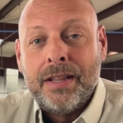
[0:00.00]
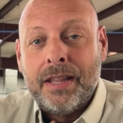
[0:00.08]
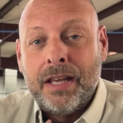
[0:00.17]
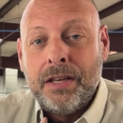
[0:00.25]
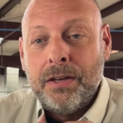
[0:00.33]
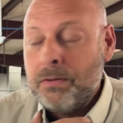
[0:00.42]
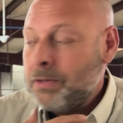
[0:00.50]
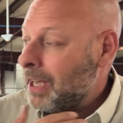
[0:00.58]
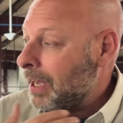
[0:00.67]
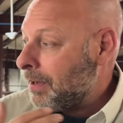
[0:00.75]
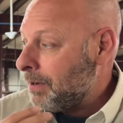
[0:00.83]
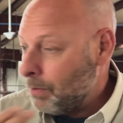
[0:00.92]
that you
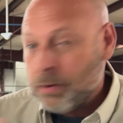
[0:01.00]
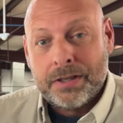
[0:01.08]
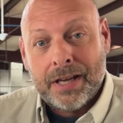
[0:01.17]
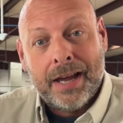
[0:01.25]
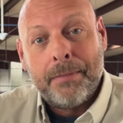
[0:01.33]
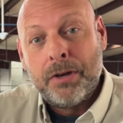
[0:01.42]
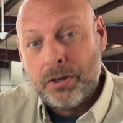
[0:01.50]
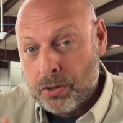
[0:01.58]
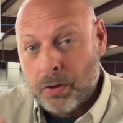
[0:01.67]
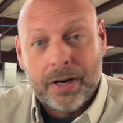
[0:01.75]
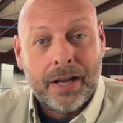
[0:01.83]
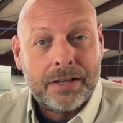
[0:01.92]
take your time to
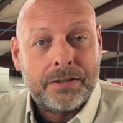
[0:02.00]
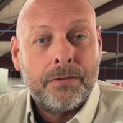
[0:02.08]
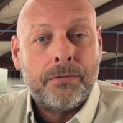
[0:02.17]
join us